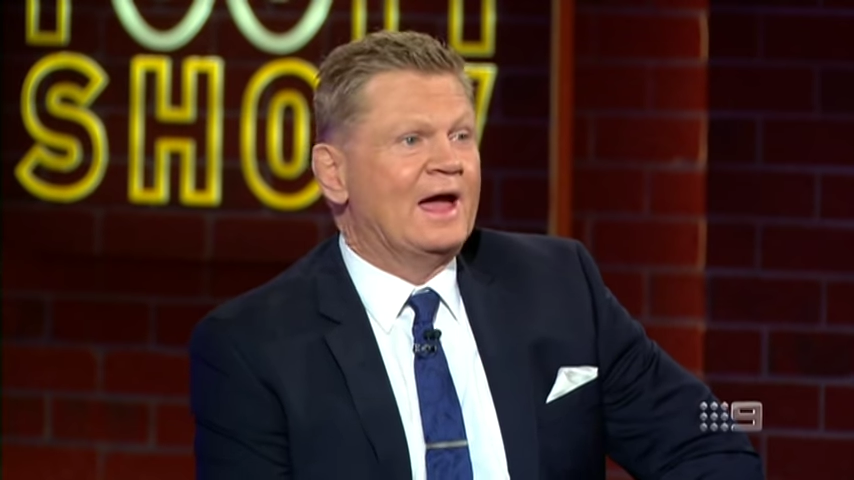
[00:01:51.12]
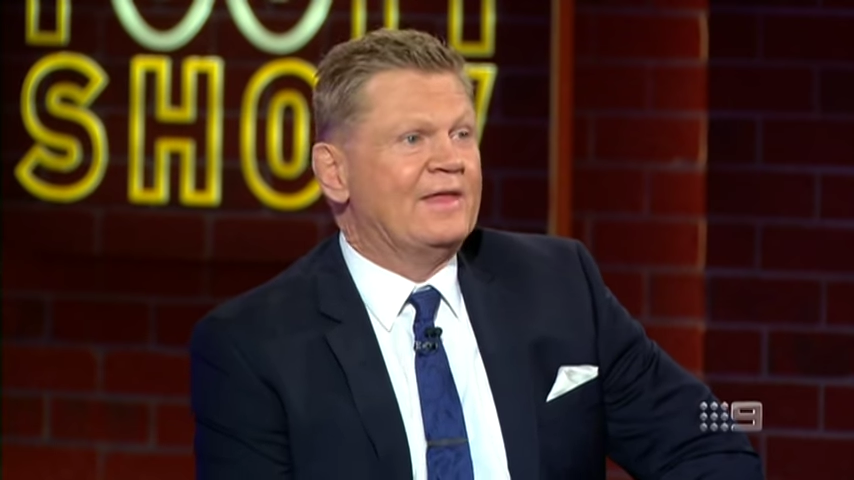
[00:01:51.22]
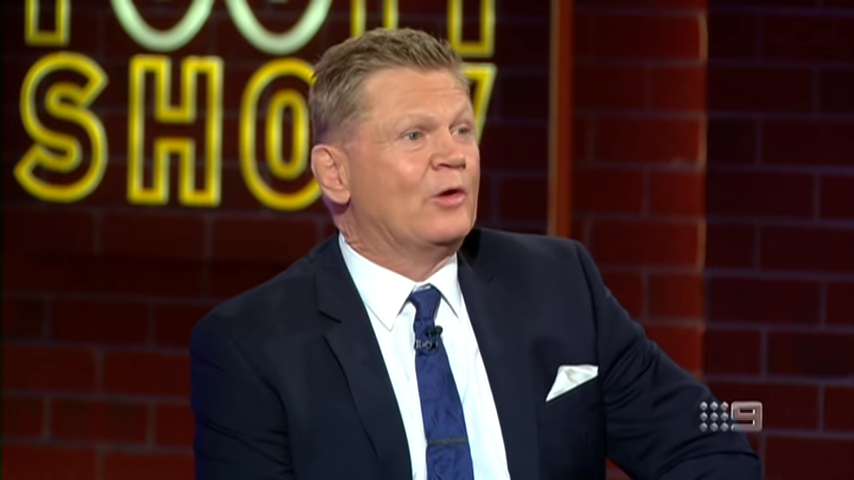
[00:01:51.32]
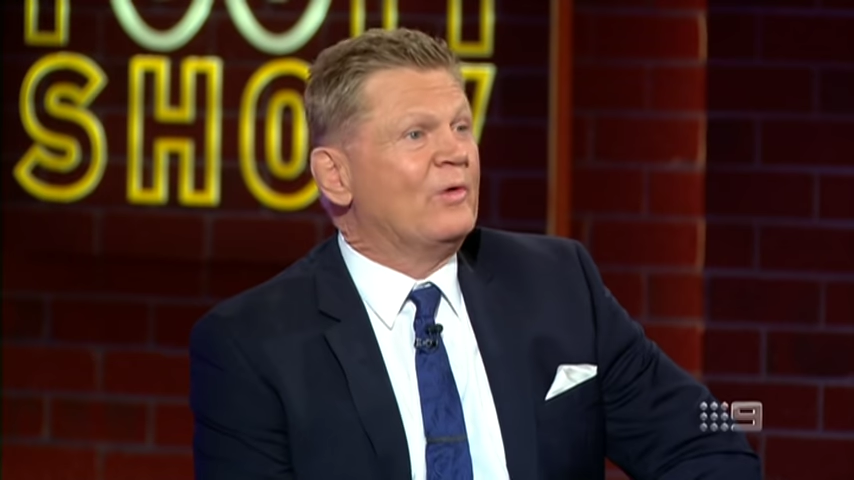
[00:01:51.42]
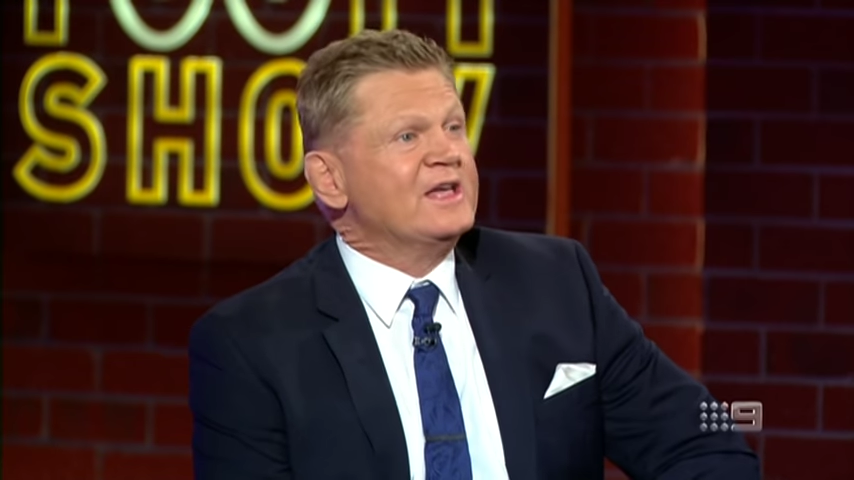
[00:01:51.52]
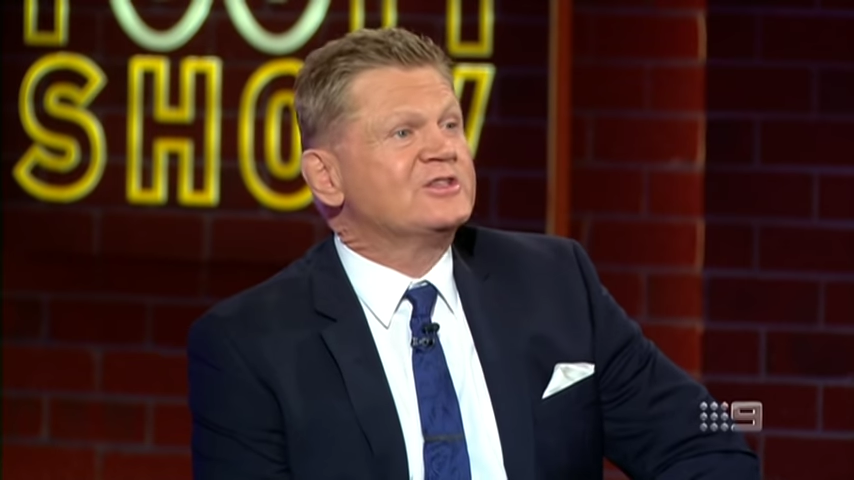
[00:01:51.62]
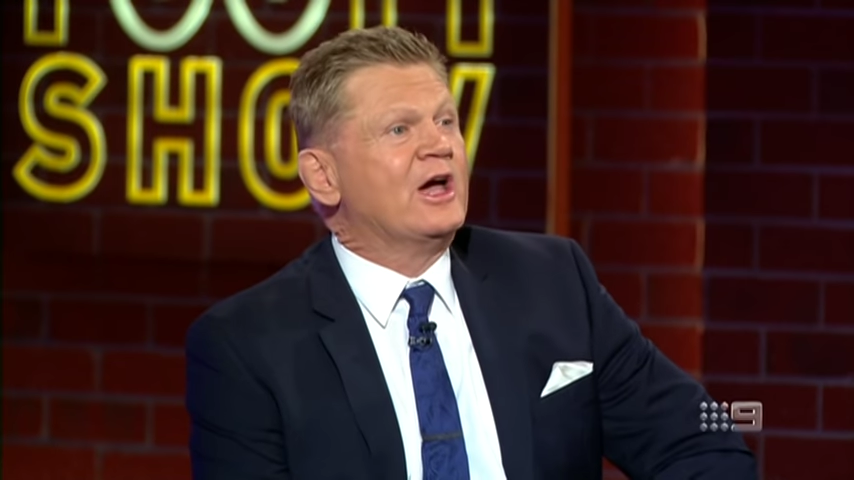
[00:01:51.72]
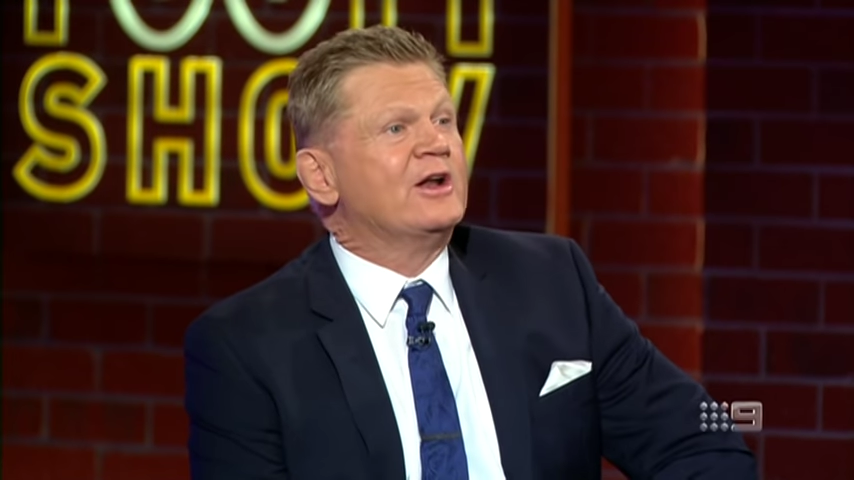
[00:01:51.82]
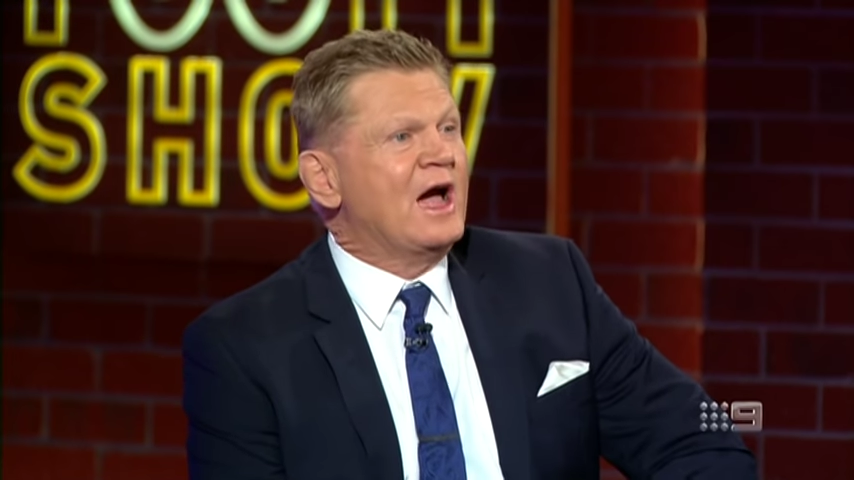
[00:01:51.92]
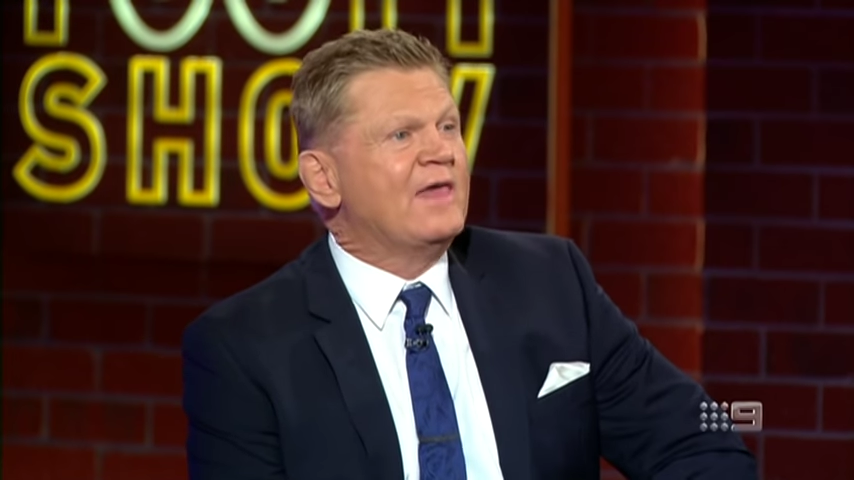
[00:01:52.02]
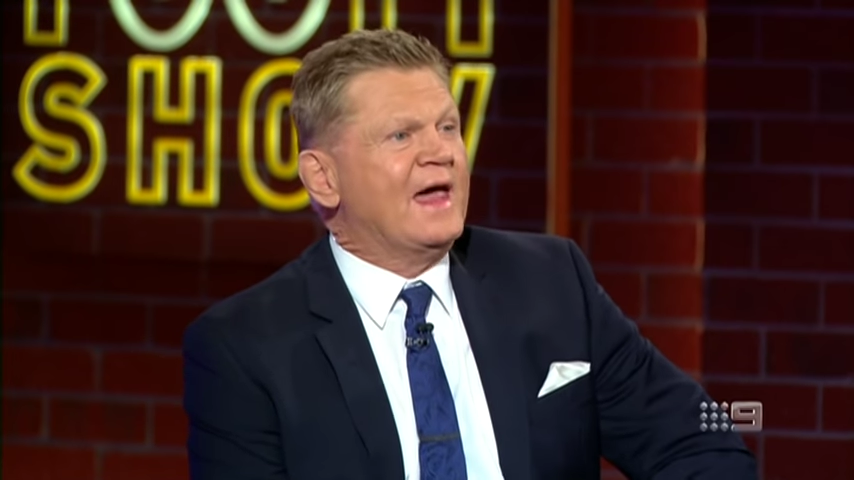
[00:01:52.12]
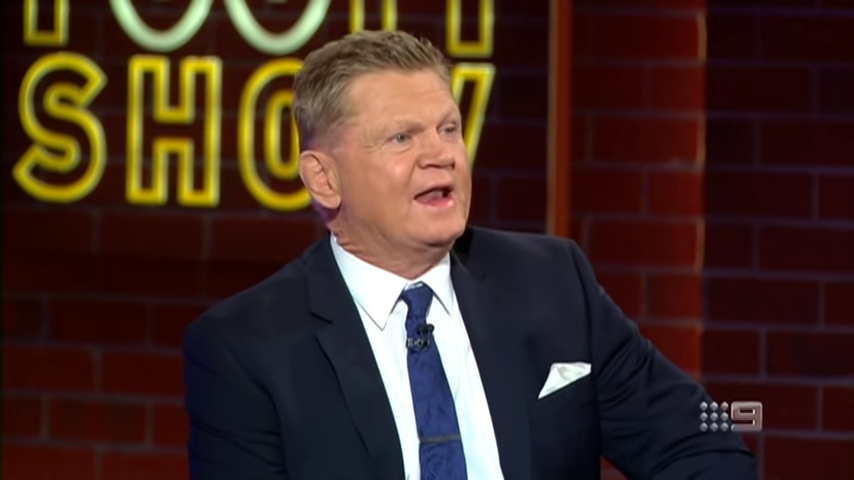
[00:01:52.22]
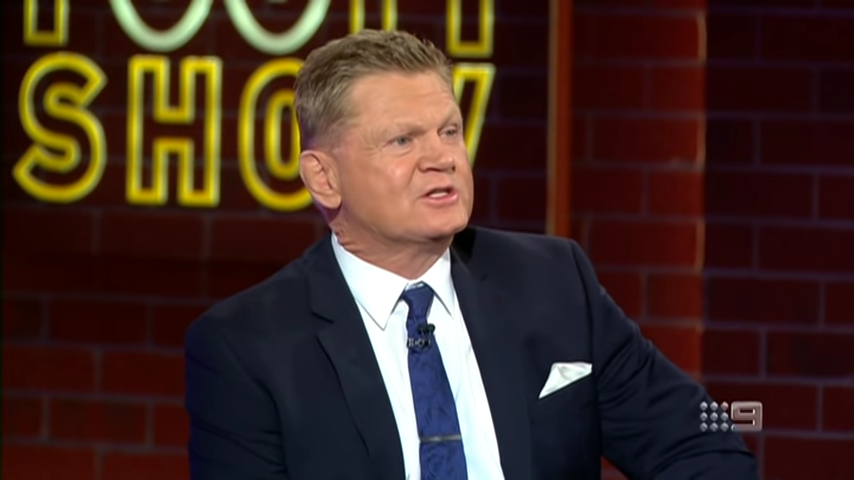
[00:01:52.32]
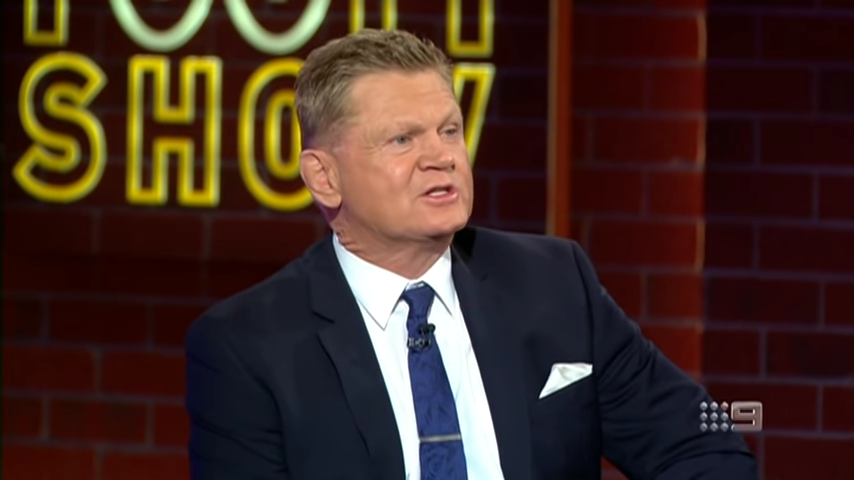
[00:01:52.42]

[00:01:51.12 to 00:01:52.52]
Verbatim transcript: And the reason I know that is